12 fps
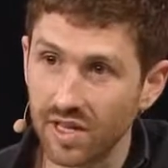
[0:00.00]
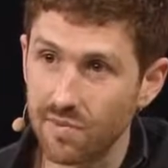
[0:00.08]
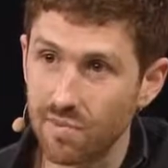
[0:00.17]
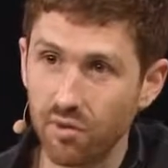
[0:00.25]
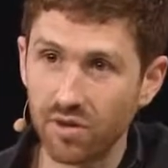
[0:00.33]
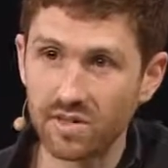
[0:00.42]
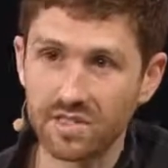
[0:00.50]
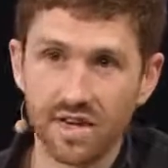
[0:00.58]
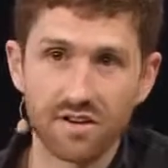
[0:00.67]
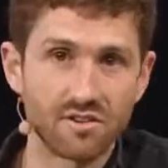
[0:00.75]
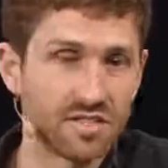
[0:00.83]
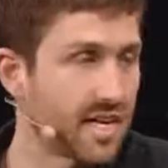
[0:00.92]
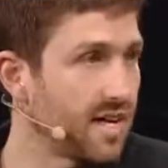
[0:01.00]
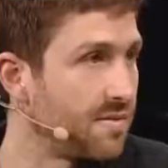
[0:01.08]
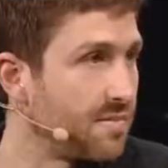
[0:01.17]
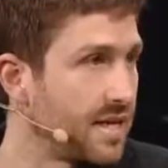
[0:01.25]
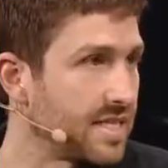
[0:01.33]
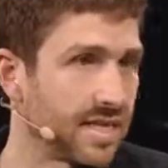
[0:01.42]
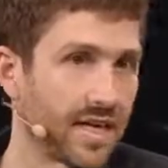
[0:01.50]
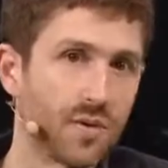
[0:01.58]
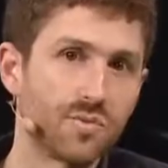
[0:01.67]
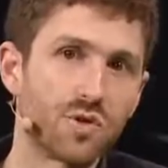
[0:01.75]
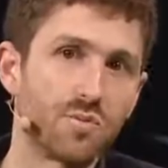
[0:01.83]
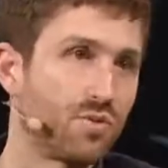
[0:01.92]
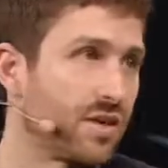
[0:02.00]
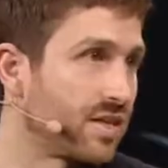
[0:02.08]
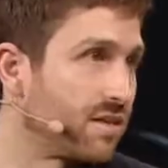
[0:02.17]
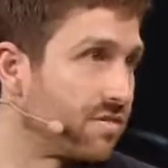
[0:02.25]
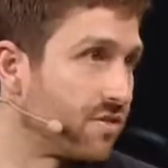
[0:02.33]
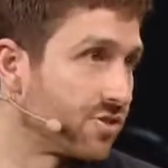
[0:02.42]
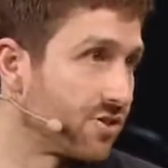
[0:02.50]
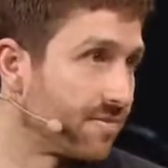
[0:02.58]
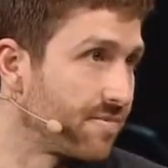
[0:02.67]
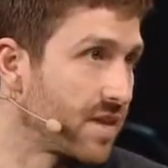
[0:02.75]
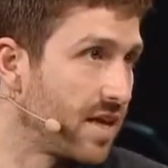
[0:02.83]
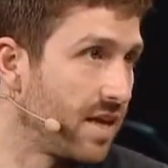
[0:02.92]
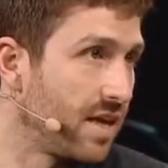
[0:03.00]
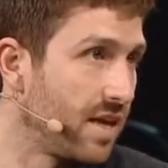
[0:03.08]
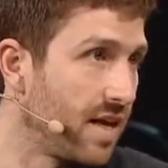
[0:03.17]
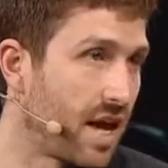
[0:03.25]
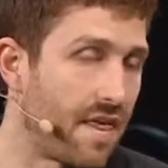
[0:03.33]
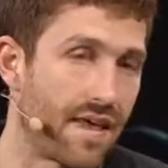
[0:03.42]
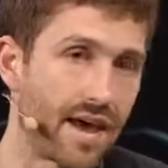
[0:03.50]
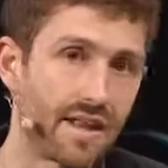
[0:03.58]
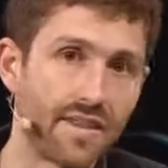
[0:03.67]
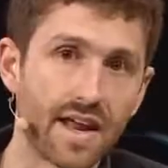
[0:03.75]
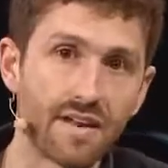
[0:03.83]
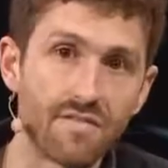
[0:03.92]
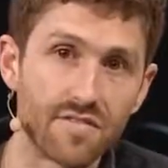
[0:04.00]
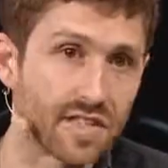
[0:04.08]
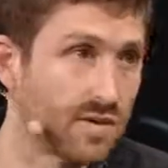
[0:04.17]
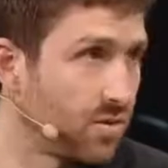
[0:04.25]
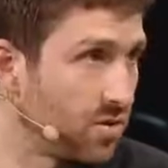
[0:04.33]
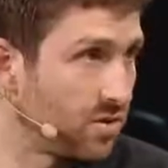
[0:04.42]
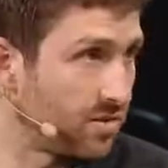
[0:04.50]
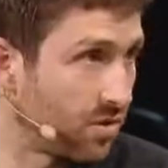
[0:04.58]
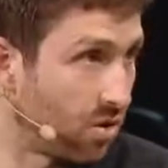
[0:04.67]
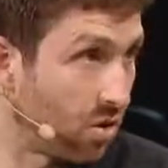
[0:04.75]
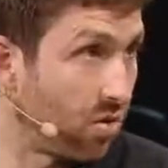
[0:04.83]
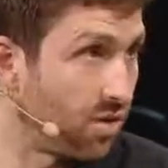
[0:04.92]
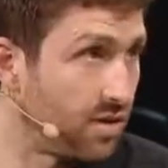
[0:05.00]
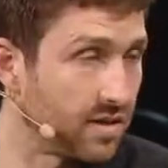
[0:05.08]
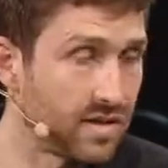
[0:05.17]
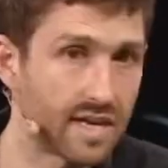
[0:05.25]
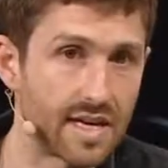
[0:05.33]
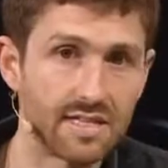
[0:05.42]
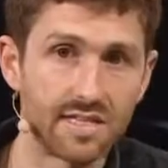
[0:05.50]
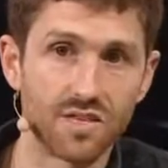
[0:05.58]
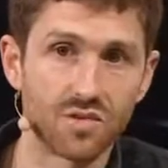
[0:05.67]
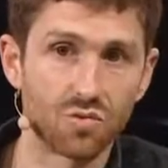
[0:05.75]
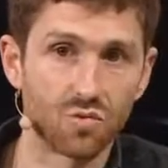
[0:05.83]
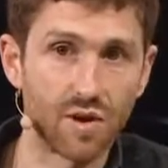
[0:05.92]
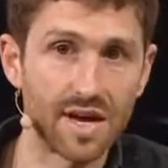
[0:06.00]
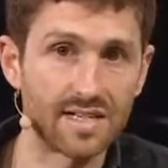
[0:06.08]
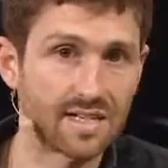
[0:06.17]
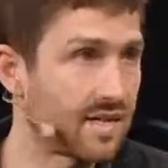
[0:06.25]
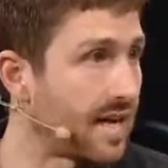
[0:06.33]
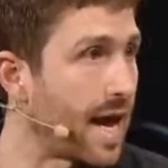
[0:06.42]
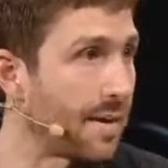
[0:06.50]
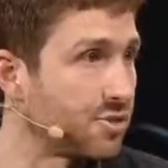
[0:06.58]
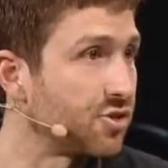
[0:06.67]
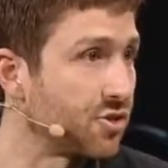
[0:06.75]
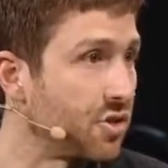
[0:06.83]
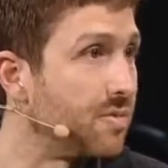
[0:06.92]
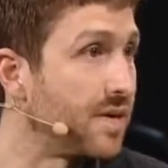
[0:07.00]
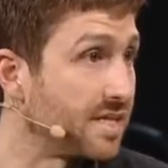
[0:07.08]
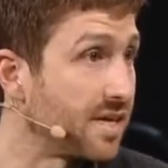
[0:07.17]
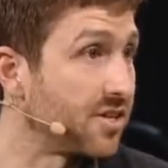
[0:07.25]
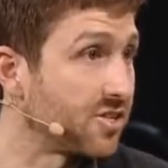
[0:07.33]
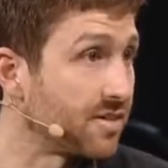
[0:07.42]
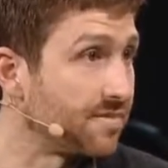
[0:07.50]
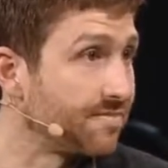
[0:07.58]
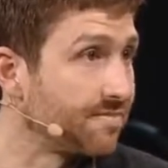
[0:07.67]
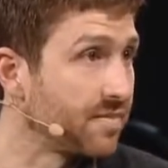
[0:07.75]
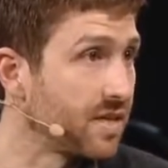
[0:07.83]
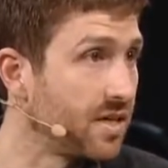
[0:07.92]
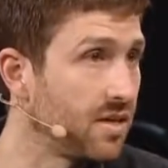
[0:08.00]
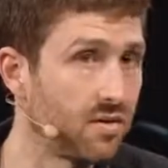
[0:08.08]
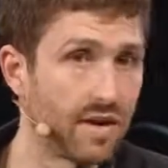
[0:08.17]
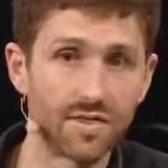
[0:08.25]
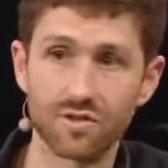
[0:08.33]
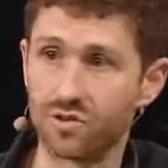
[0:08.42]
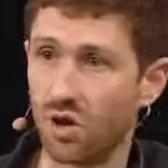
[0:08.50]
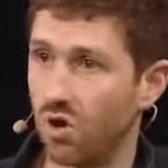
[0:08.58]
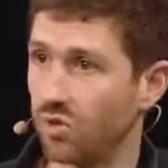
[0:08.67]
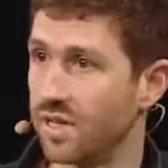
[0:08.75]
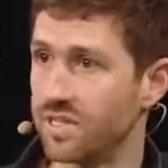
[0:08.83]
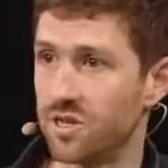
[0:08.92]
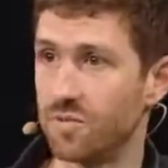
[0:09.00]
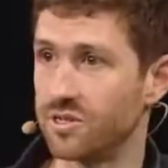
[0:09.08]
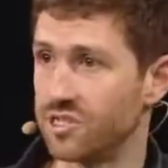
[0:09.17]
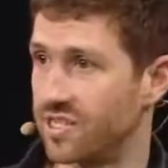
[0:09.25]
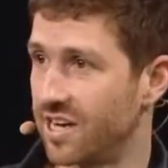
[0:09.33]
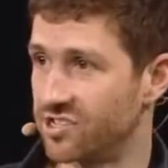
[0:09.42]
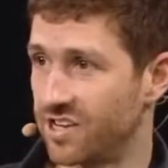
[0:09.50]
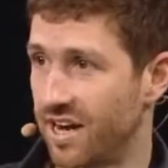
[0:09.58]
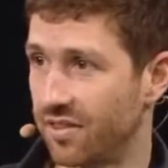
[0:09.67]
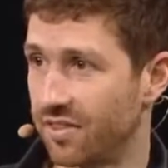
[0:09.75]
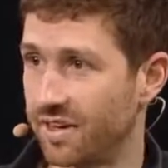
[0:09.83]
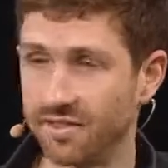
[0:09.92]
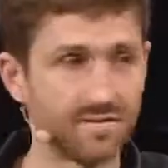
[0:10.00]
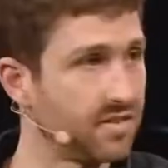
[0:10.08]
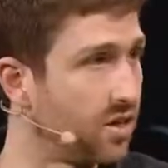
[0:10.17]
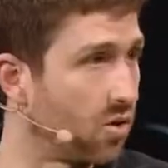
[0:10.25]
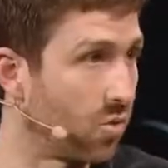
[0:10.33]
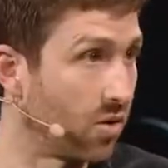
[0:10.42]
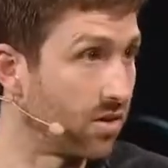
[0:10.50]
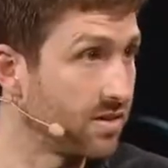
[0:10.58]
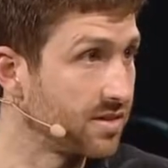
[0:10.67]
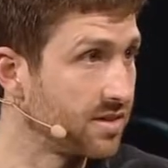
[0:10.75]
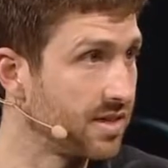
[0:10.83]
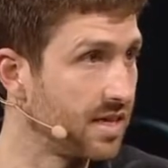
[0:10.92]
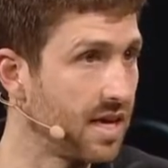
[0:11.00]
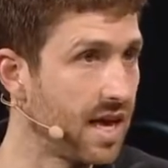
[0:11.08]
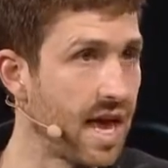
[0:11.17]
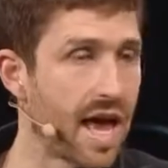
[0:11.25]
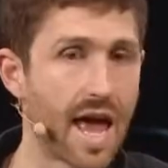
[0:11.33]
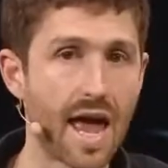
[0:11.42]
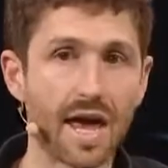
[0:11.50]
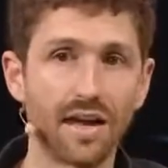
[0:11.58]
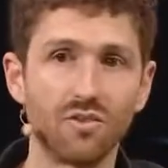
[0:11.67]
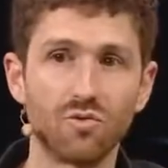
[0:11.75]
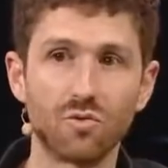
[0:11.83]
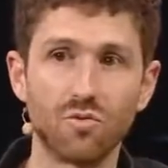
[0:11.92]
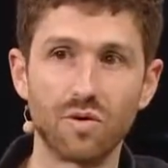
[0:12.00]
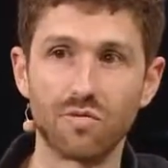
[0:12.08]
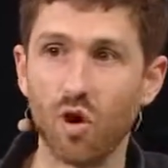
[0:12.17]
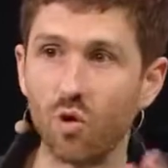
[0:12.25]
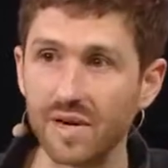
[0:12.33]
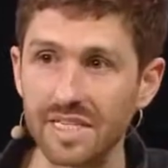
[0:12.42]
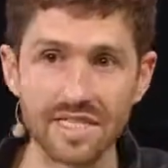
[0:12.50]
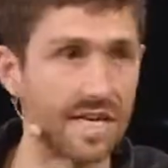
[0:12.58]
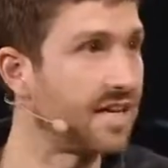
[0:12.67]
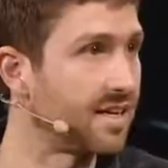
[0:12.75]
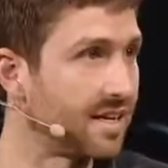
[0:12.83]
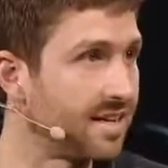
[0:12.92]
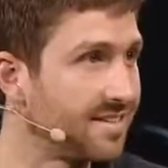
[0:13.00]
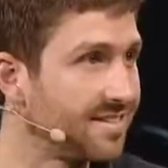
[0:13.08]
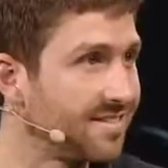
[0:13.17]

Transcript: important to understand because it helps you predict the future. And that invisible goal is this race to capture human attention, right? There's only so much attention out there in the world, and we've always needed it,